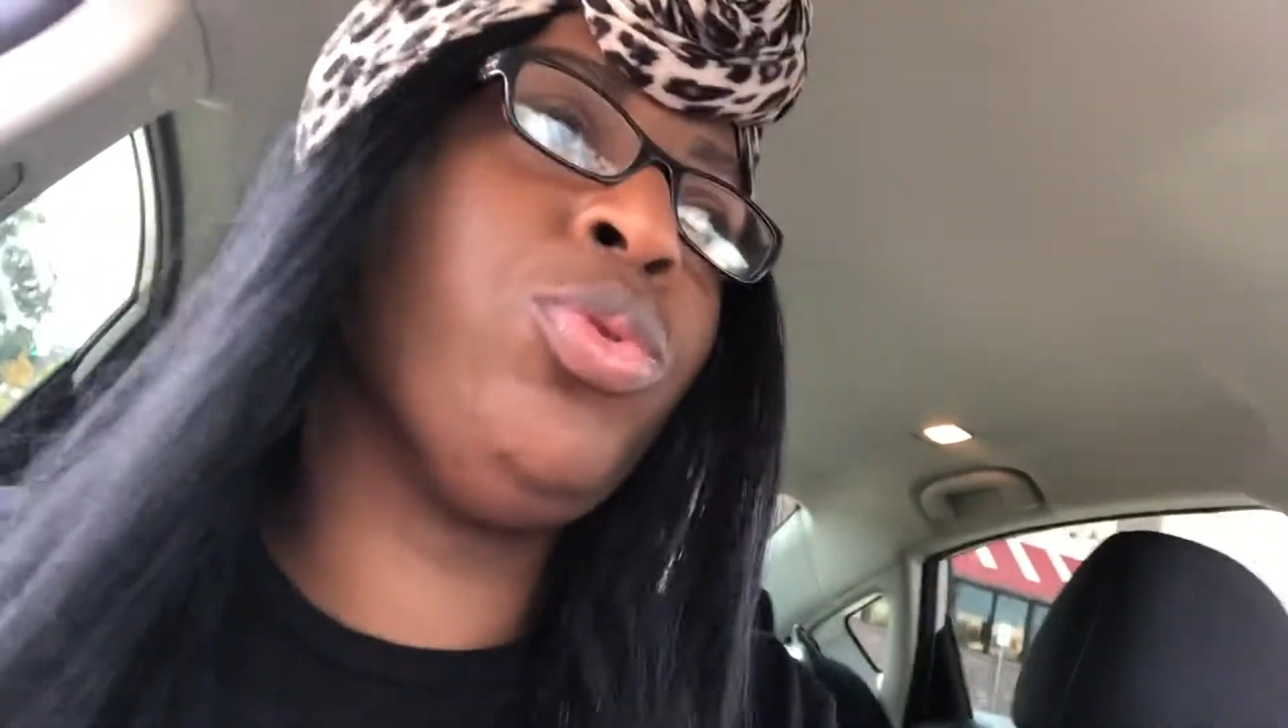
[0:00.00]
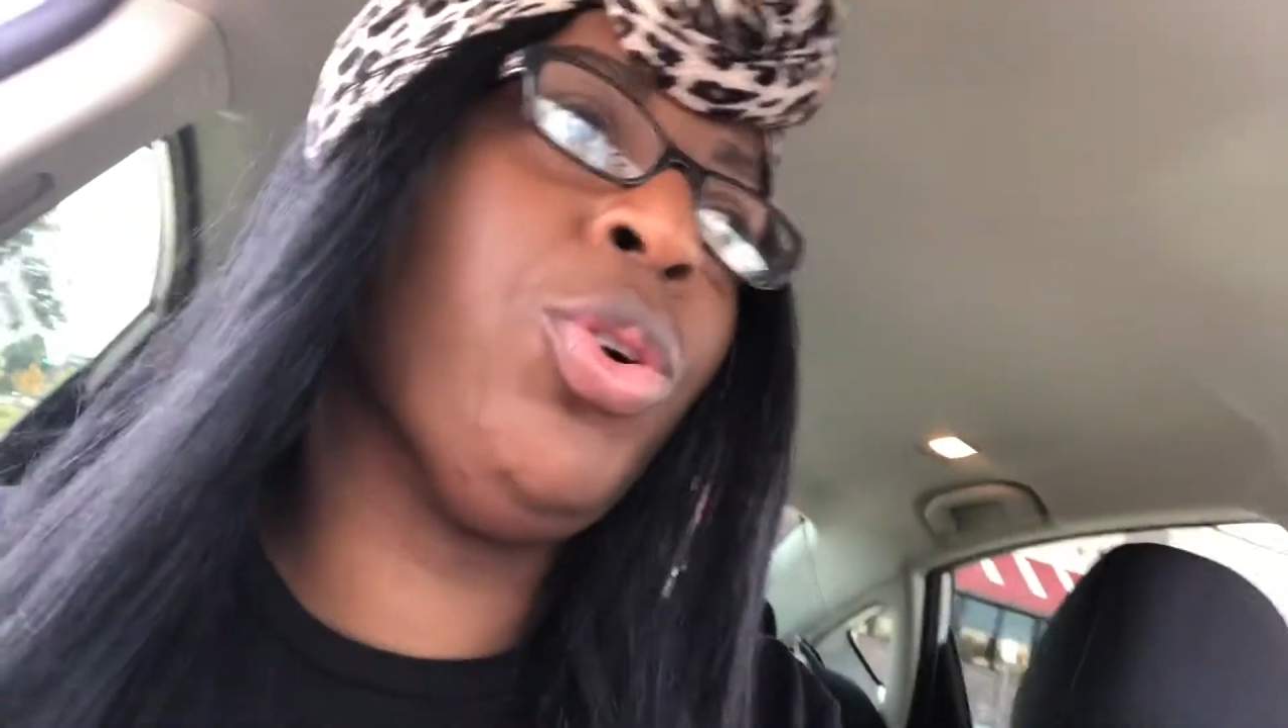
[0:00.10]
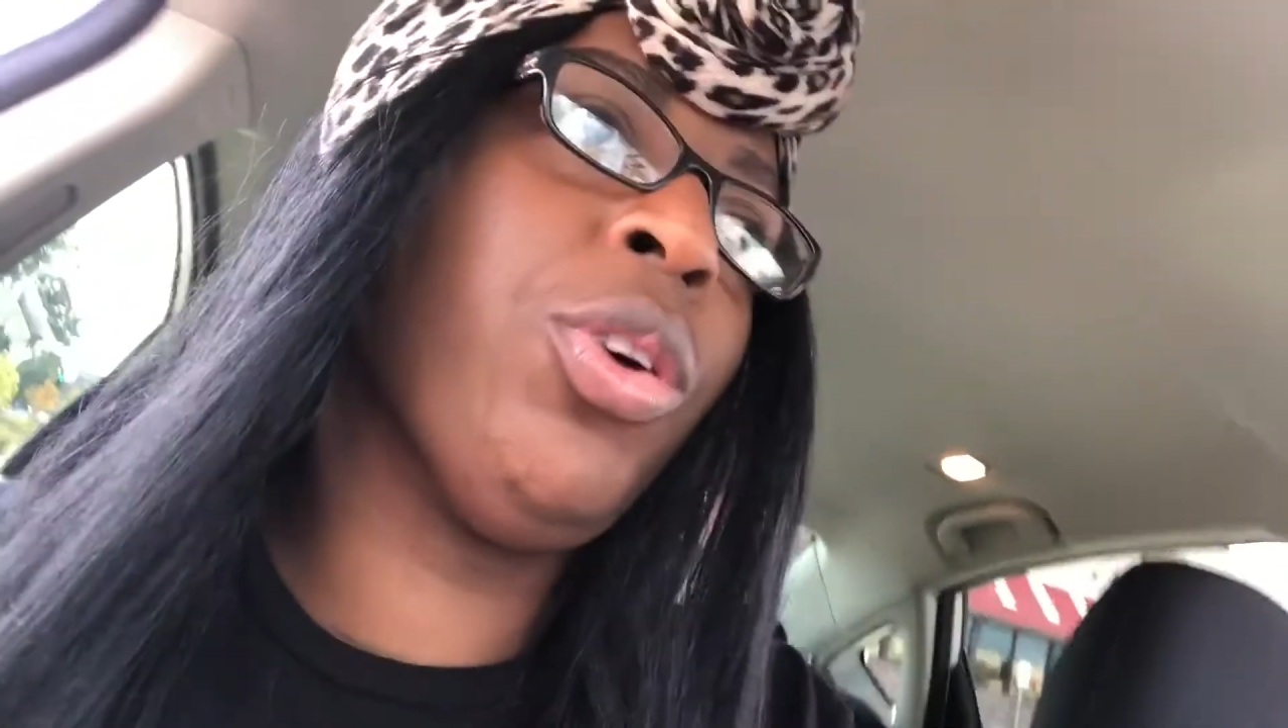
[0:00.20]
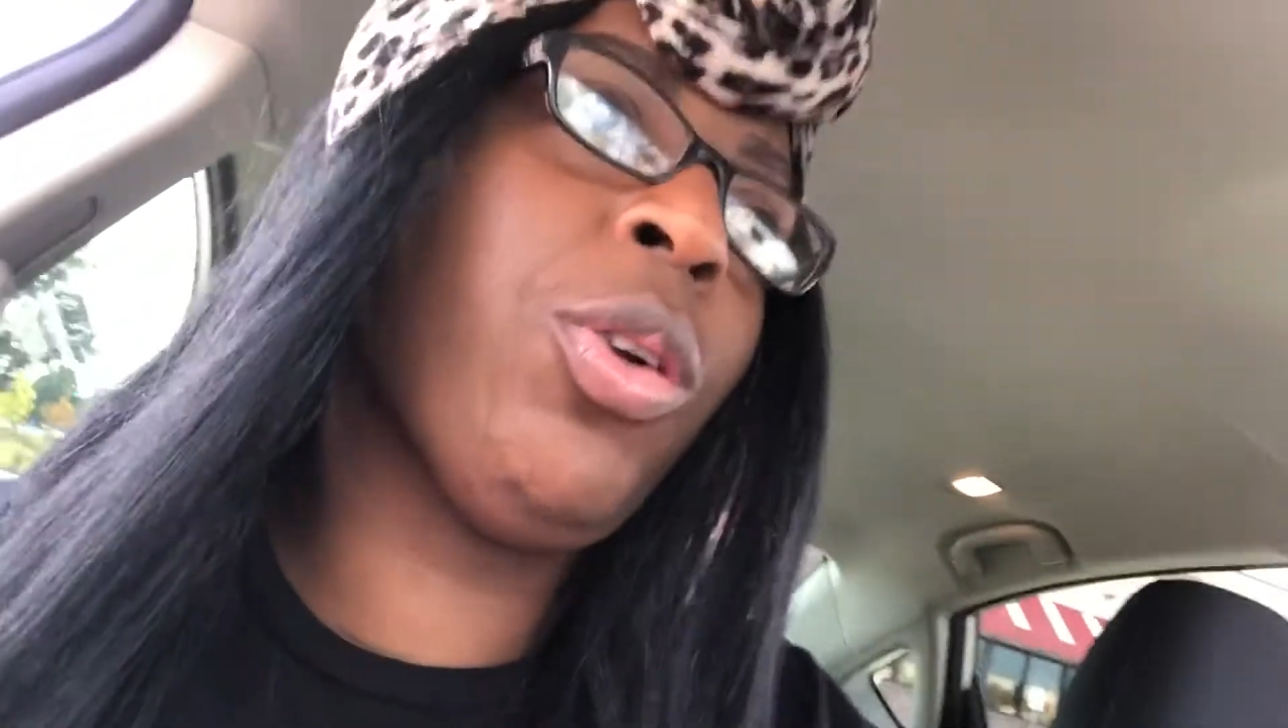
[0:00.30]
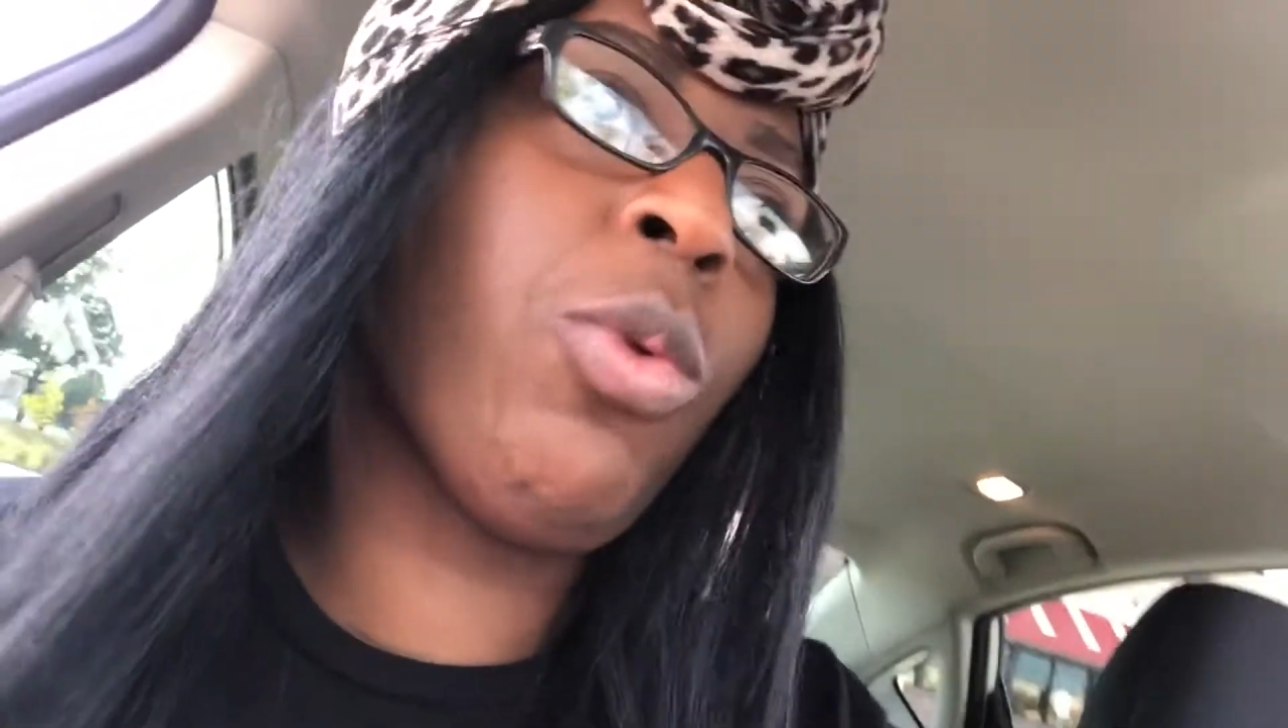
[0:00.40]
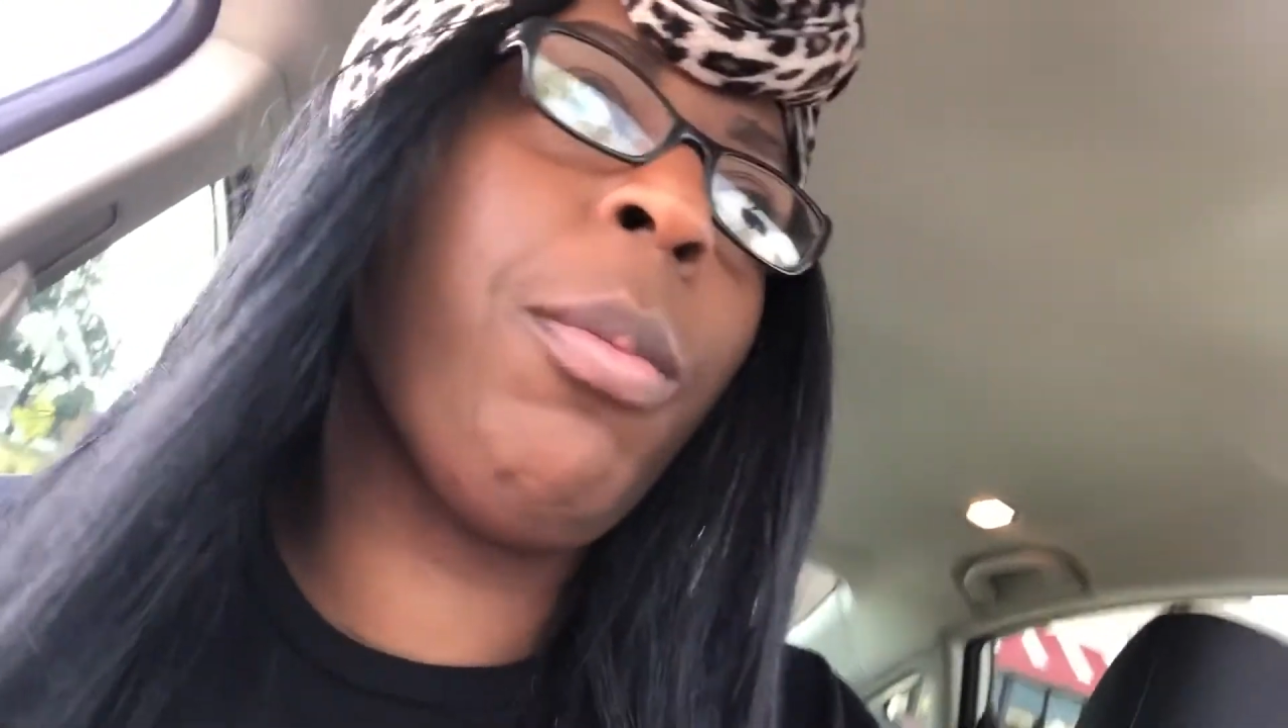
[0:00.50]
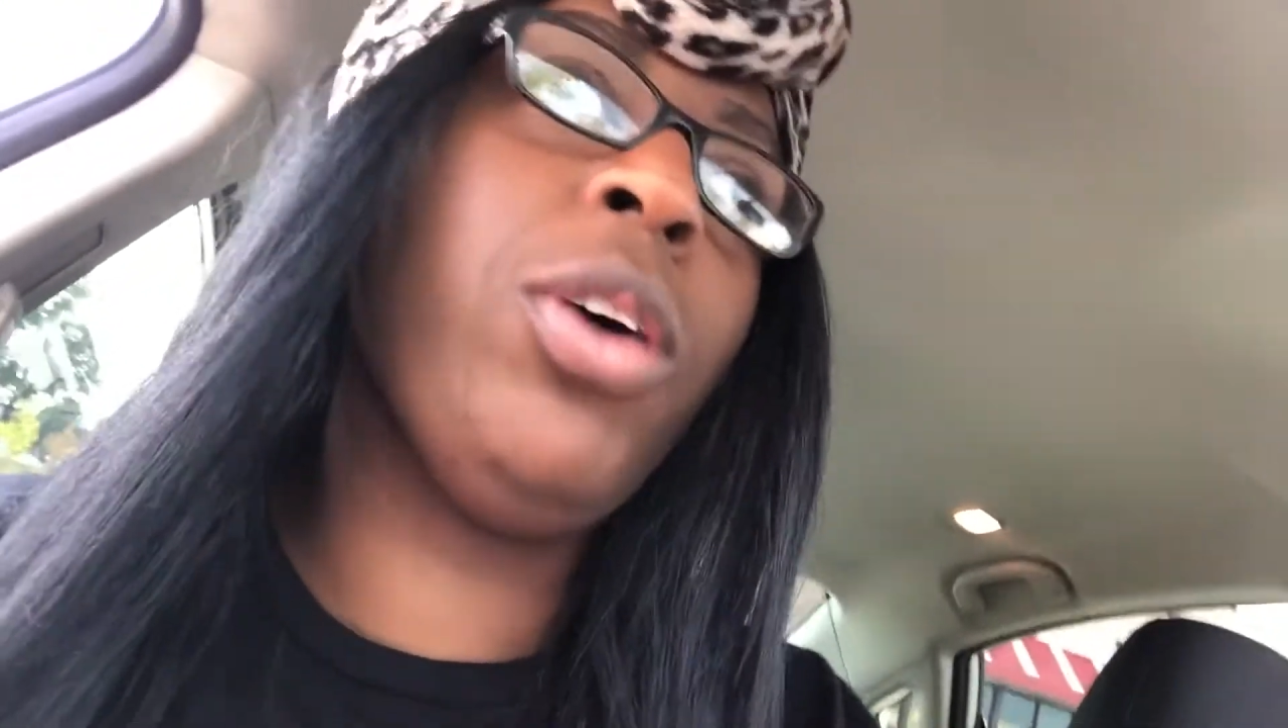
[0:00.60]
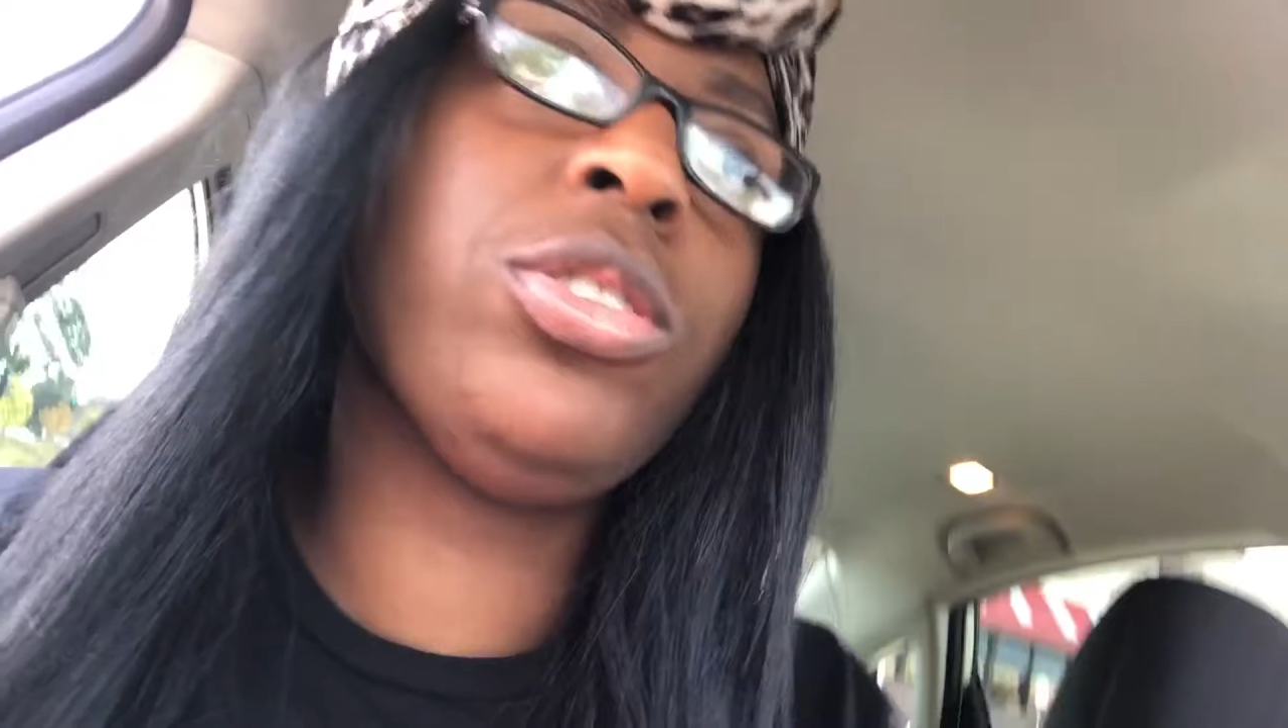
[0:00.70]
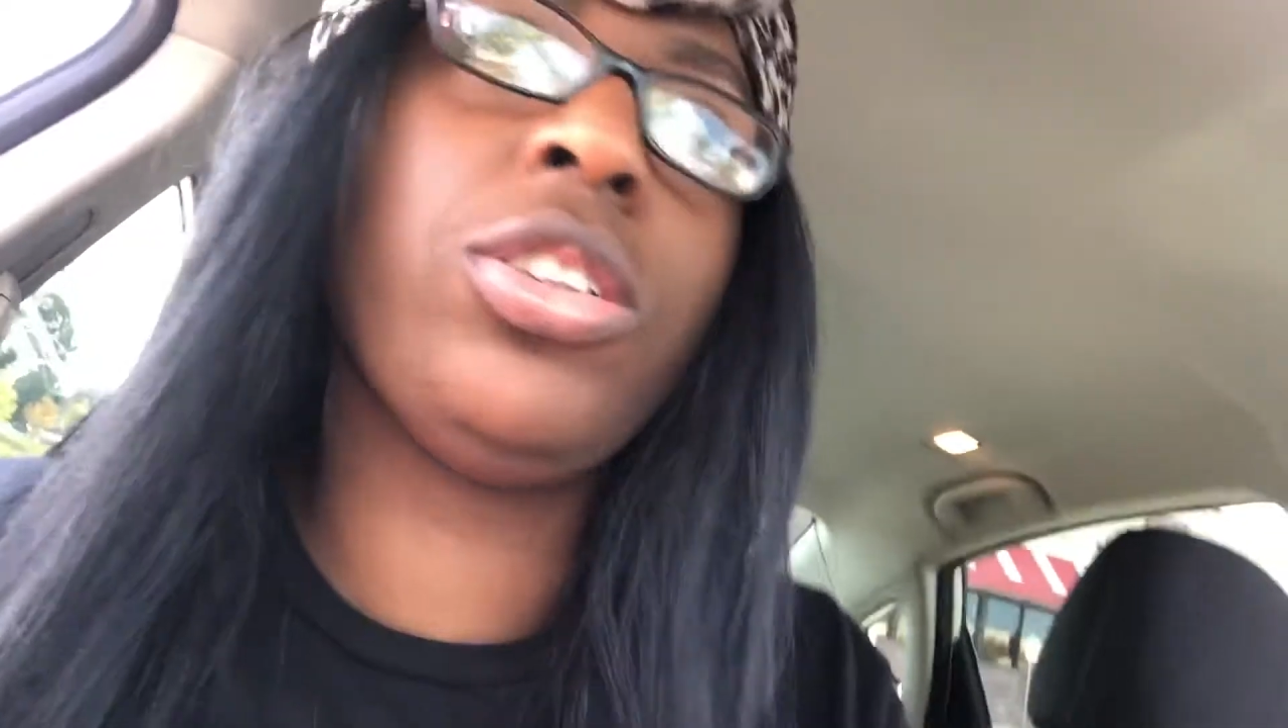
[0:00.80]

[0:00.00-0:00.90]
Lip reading: doing a remote